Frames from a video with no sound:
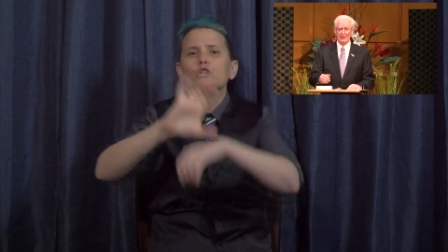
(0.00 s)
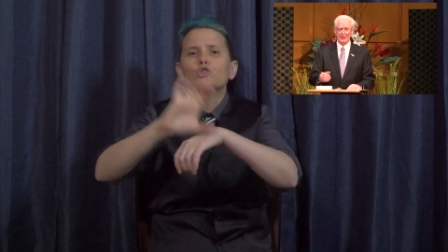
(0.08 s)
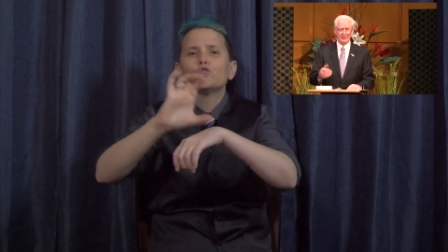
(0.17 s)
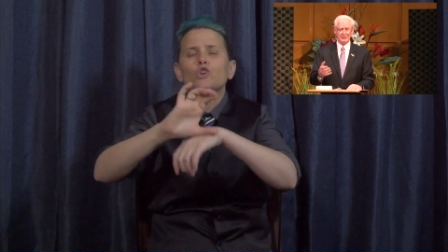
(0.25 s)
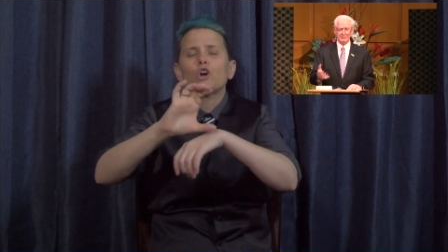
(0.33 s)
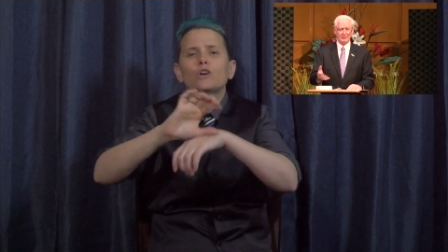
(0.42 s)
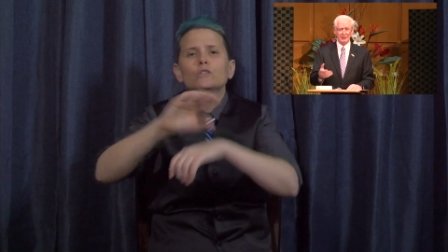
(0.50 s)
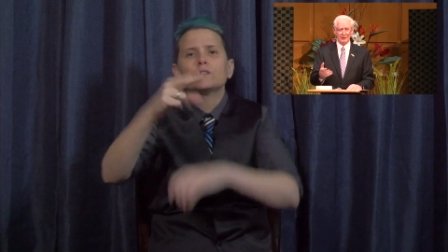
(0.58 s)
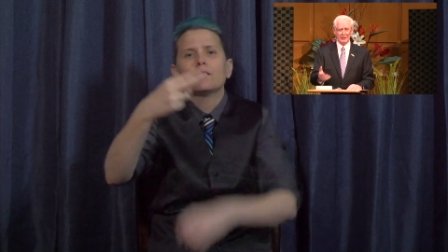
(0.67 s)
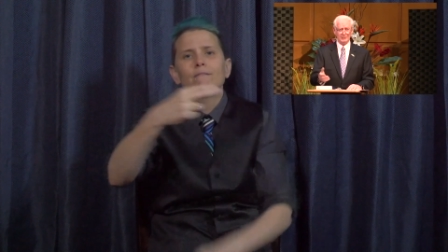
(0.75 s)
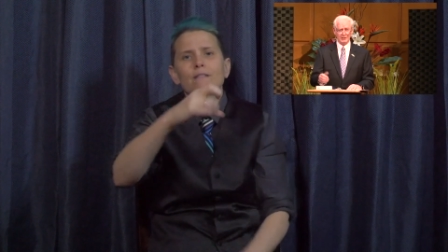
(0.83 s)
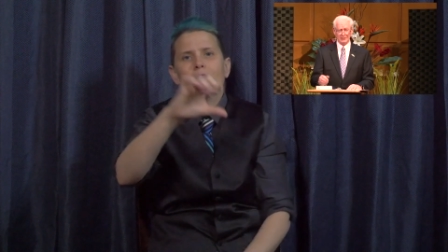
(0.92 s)

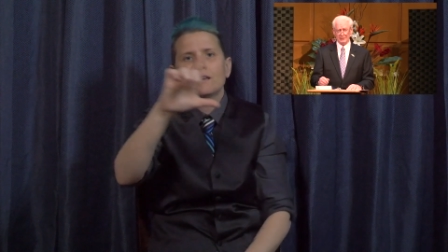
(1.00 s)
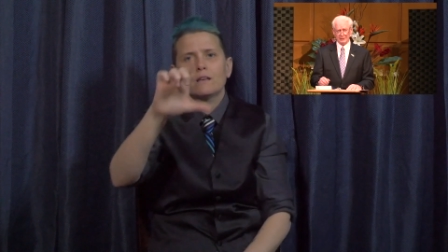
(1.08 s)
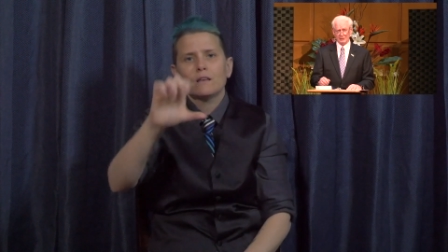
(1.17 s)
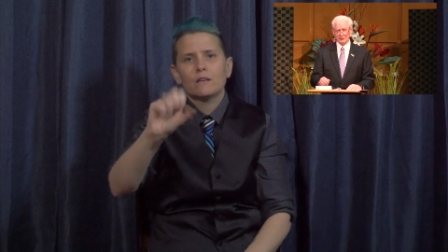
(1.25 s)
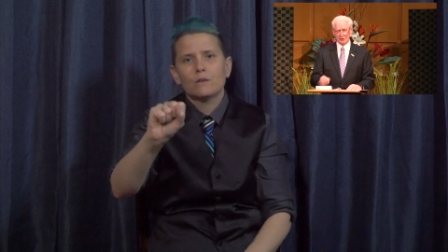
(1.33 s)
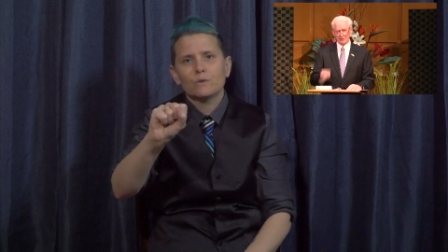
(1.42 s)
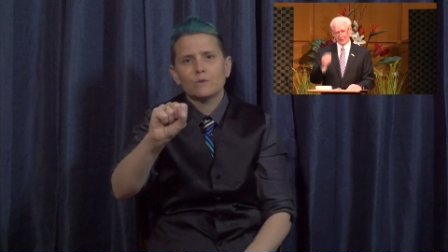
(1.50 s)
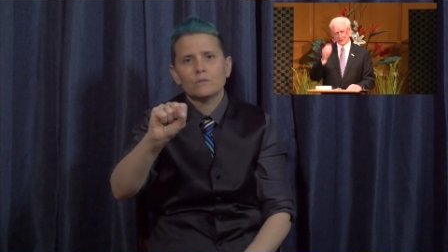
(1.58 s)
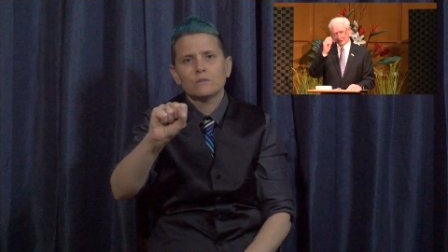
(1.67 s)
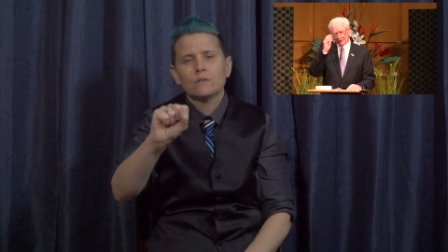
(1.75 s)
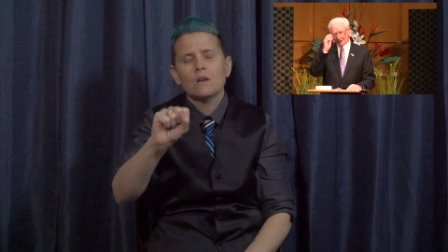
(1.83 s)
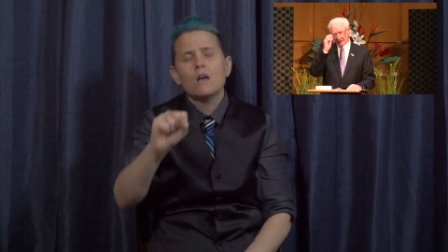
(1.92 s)
experiencing this service
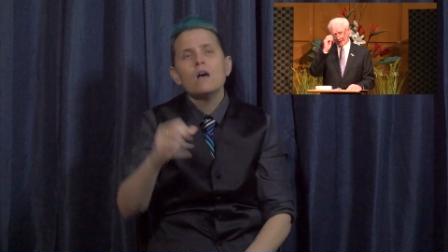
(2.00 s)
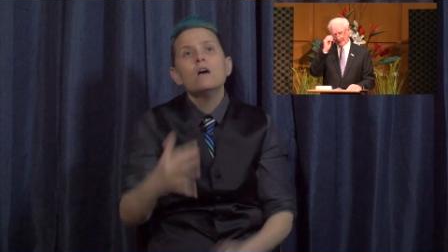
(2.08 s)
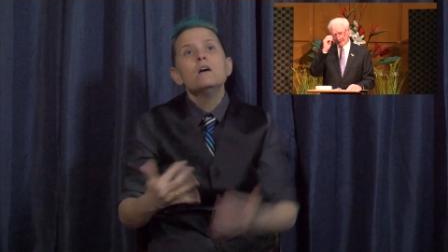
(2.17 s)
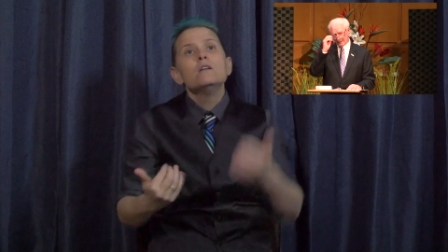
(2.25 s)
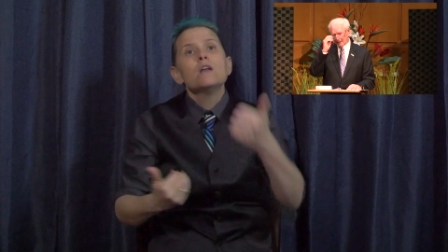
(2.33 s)
tonight